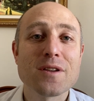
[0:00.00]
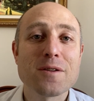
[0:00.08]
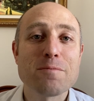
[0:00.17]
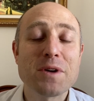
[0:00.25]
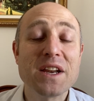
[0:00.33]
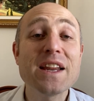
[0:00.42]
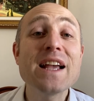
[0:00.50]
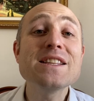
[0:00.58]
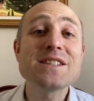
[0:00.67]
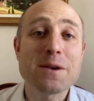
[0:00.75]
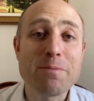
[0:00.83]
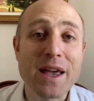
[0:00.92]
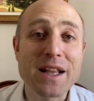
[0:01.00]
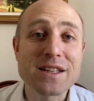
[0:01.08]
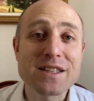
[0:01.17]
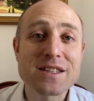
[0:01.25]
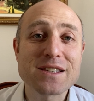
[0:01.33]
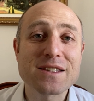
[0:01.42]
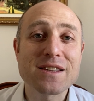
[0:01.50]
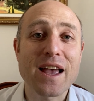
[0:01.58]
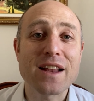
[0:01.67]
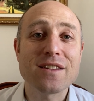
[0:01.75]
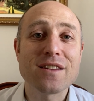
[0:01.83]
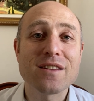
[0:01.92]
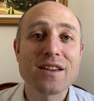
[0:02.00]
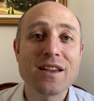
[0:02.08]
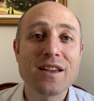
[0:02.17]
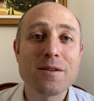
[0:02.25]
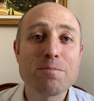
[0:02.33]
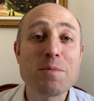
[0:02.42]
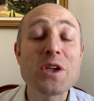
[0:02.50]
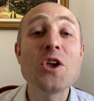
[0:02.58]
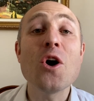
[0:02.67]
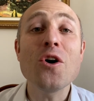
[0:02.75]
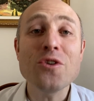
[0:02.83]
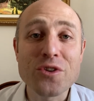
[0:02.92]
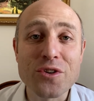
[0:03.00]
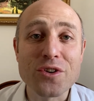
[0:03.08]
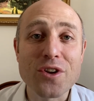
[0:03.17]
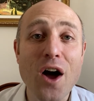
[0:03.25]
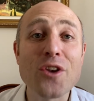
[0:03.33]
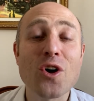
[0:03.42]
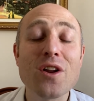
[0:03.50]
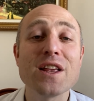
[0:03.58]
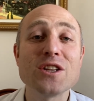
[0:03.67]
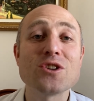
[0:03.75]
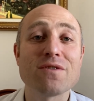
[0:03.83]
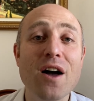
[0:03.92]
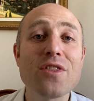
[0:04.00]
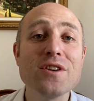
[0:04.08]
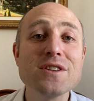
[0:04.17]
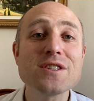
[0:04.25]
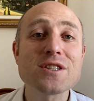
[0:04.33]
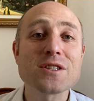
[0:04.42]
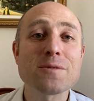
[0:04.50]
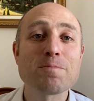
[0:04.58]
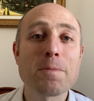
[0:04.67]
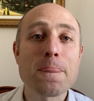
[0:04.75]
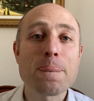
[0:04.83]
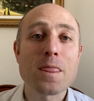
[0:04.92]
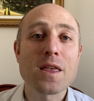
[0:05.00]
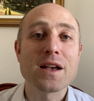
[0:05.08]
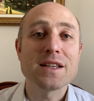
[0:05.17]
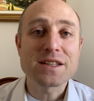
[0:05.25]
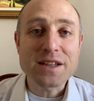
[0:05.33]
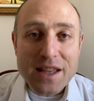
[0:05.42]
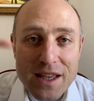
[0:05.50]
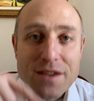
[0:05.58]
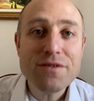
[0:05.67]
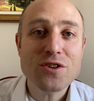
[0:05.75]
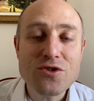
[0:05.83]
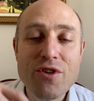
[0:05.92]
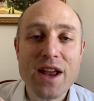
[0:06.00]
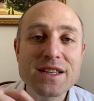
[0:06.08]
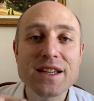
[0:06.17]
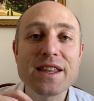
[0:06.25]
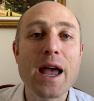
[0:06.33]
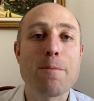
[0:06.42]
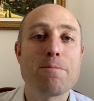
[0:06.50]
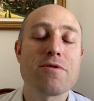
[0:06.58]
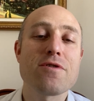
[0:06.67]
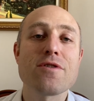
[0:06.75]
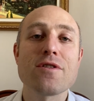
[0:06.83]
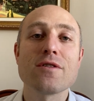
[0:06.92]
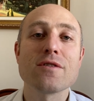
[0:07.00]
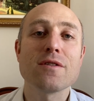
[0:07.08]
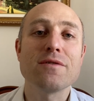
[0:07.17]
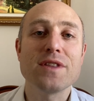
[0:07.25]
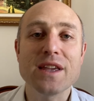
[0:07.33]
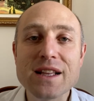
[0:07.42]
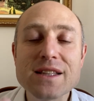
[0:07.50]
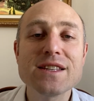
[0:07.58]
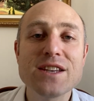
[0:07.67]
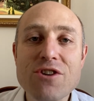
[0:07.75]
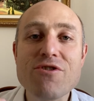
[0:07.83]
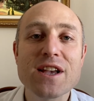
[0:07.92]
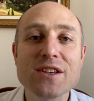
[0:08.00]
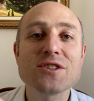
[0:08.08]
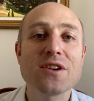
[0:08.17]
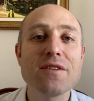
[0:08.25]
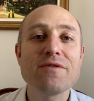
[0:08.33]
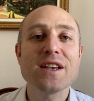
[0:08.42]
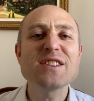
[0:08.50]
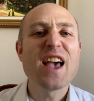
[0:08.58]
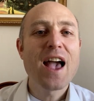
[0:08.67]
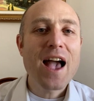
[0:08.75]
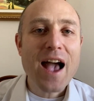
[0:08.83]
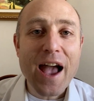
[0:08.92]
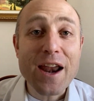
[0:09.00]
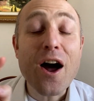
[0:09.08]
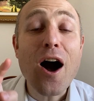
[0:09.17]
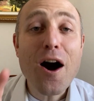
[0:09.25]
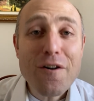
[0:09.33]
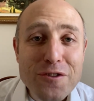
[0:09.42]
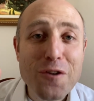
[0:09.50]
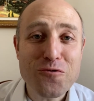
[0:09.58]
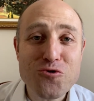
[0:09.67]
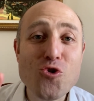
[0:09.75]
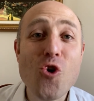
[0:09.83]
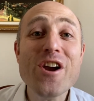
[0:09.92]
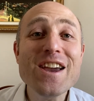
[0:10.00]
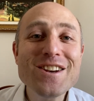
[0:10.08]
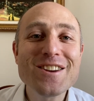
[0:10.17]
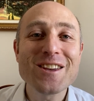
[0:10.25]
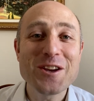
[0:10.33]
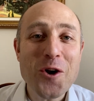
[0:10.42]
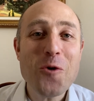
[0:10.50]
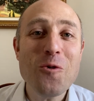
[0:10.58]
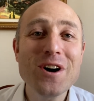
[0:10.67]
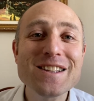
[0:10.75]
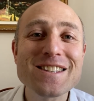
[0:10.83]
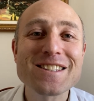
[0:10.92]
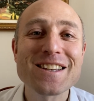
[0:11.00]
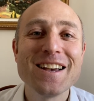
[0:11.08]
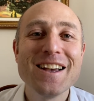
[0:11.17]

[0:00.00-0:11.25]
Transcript: But it intimates that beyond our knowledge of others is an even greater depth of the interior surface. And after Freud, you know what?